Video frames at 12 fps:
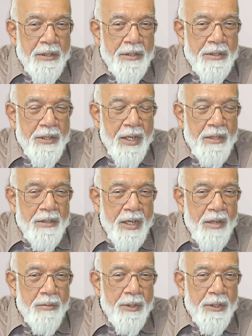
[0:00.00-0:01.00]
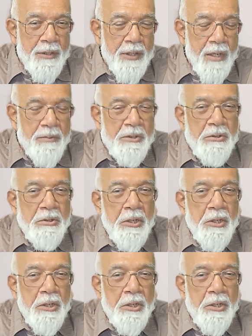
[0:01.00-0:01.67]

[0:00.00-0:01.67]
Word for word: and dislikes. How many times?